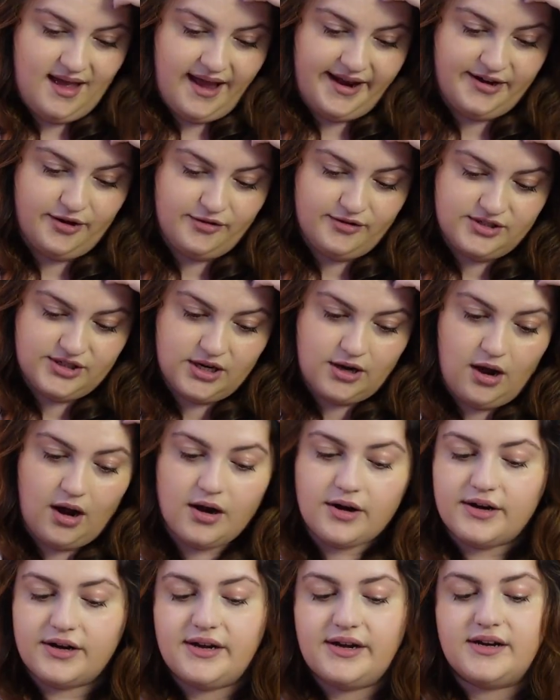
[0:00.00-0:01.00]
I know there's a
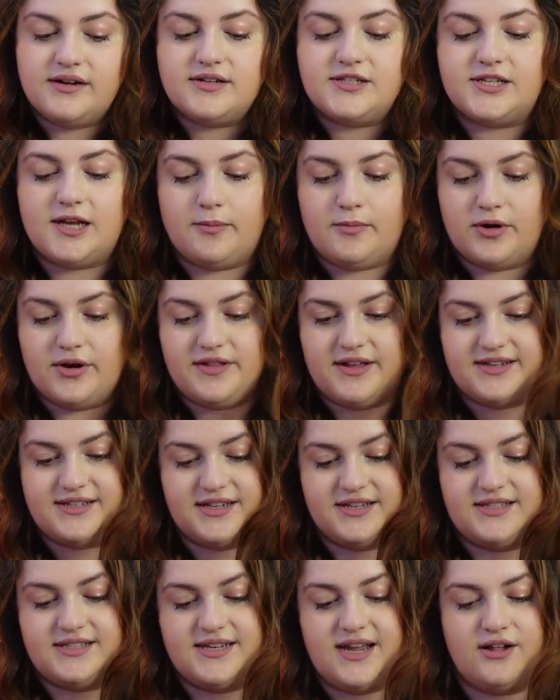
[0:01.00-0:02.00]
card in here somewhere that
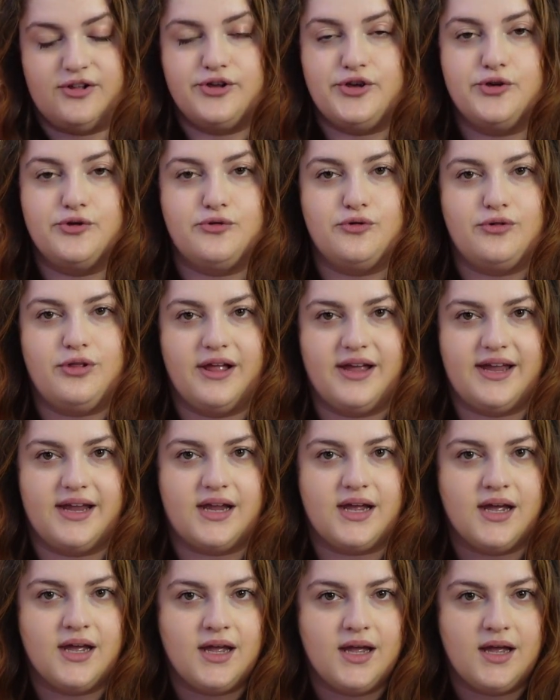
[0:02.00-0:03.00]
does tell you like
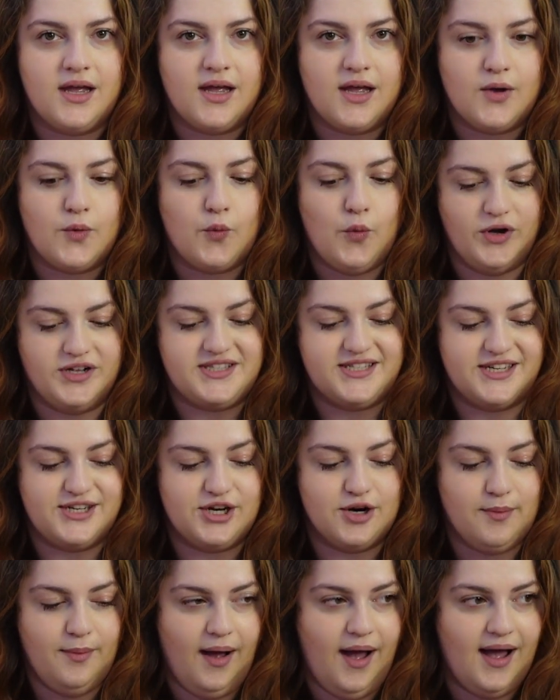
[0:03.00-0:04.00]
what's in
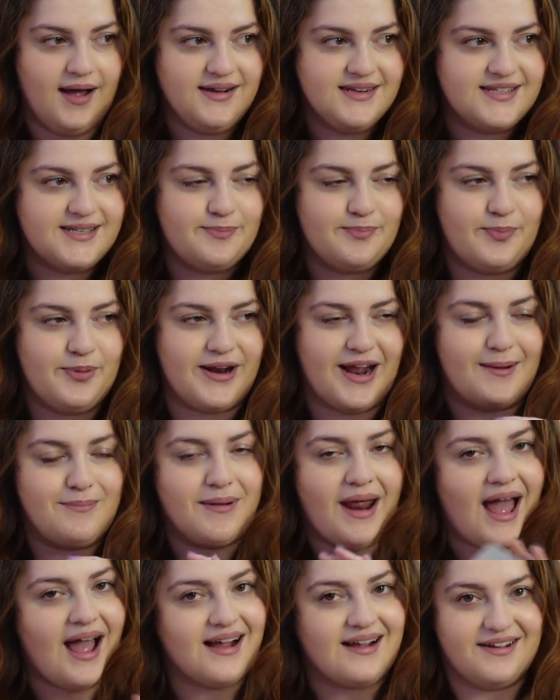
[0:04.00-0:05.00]
your box, but I'm
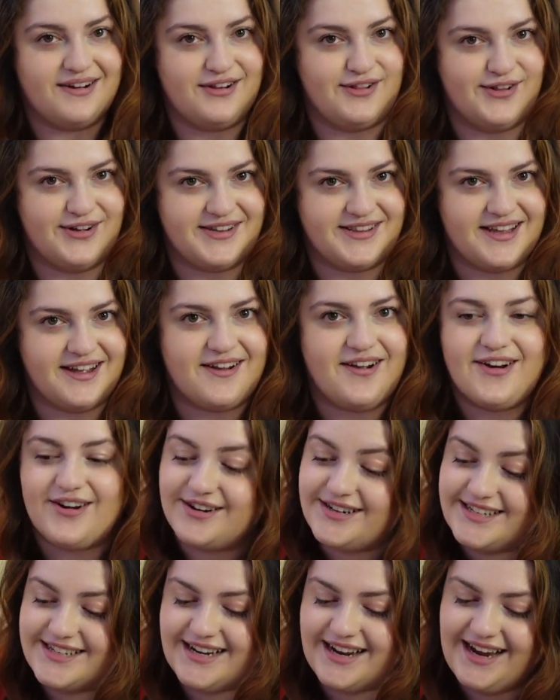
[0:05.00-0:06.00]
not gonna look at that
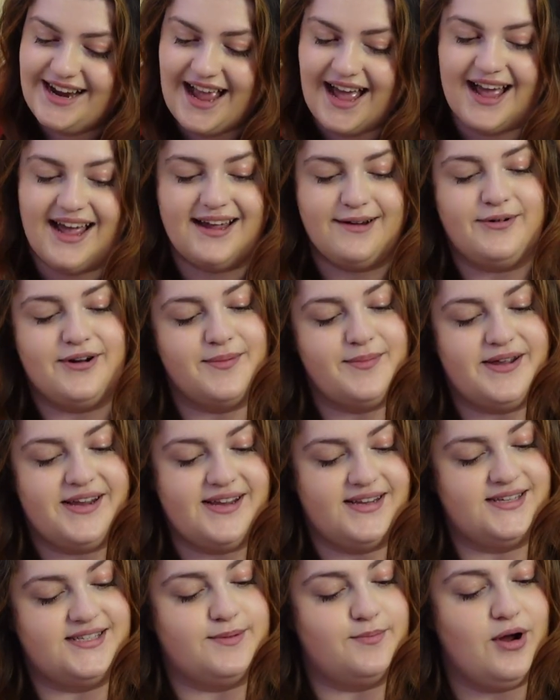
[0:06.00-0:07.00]
card today. I wanna
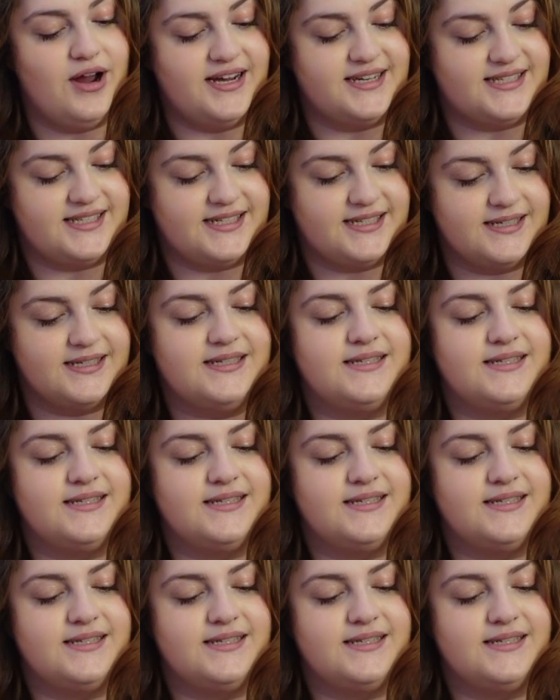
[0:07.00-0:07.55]
be surprised.